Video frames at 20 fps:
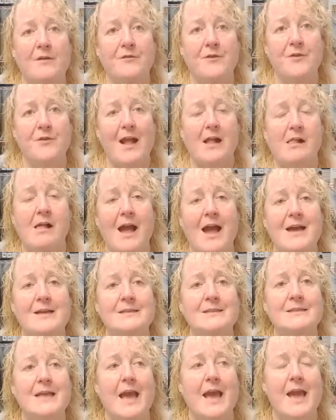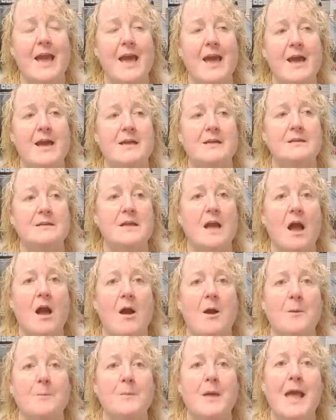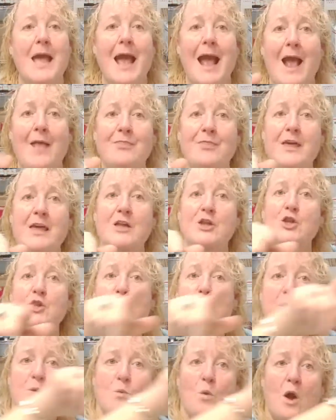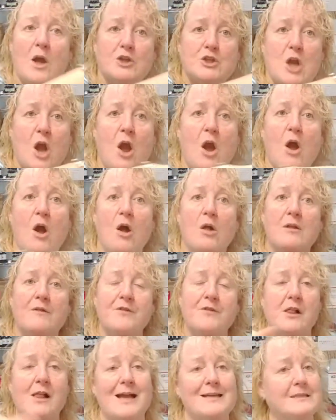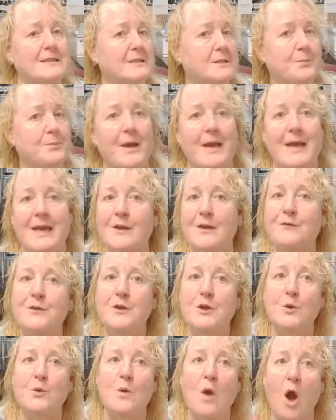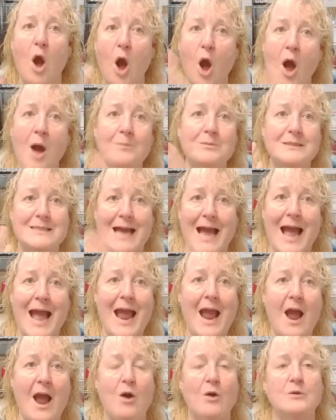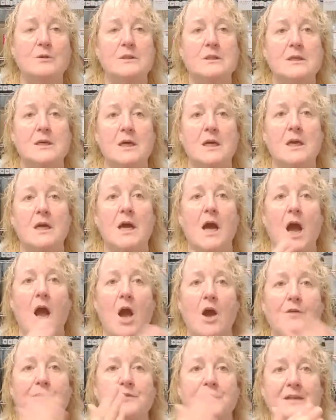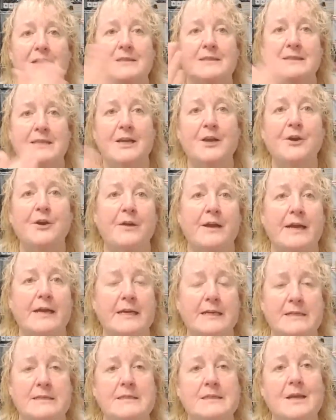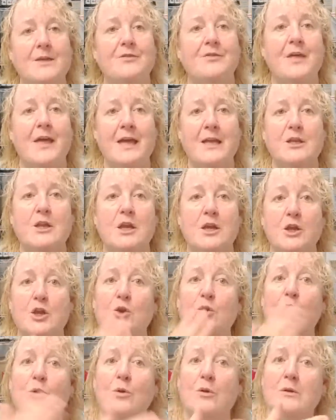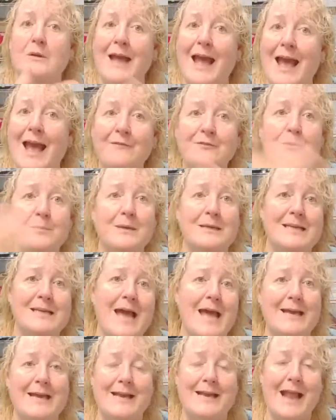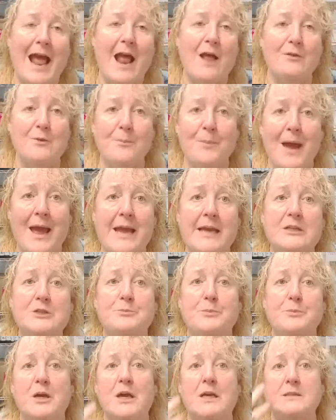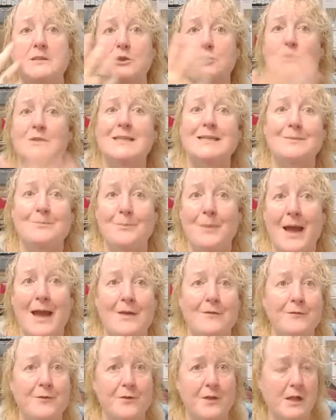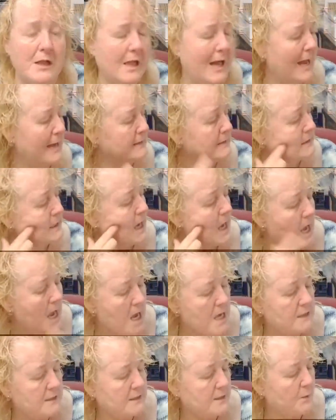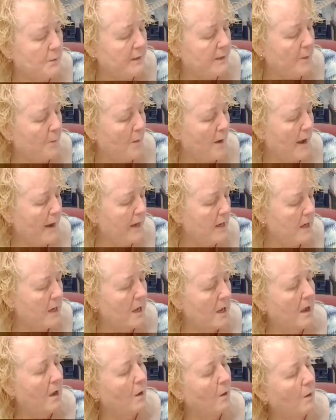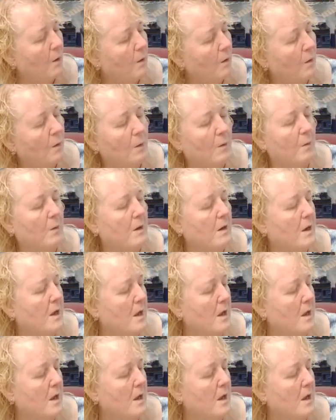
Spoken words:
for that class, and then you can watch all of the classes. But if you opt out of the series, then you have to be taken out of the page because you didn't pay for the class. So anyway, oh,